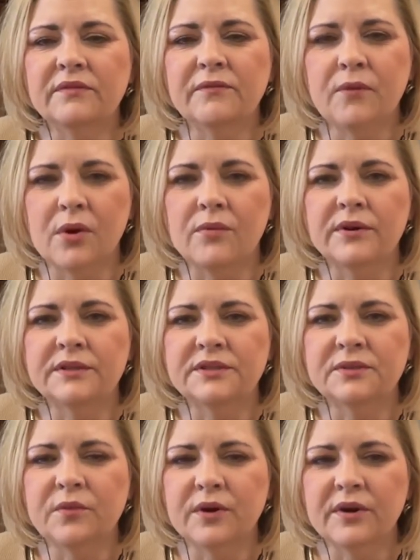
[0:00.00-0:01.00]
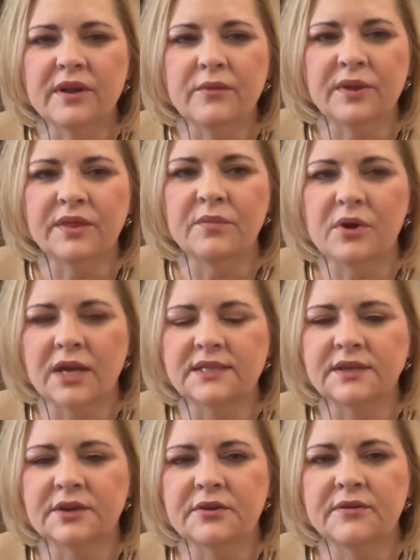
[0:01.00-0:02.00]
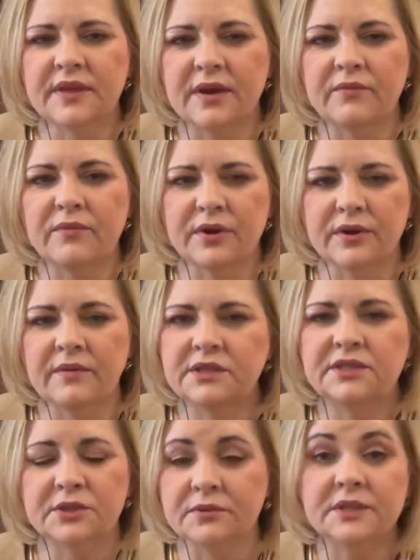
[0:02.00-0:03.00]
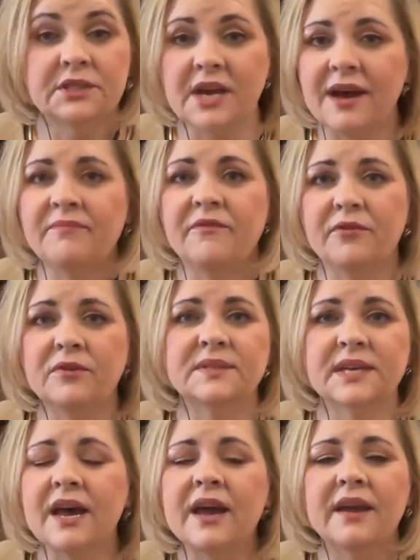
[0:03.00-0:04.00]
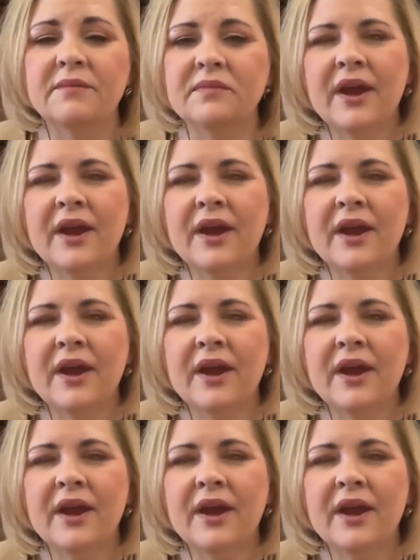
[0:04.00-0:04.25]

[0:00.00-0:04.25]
forward to working with a prosecutor that would do the job full time.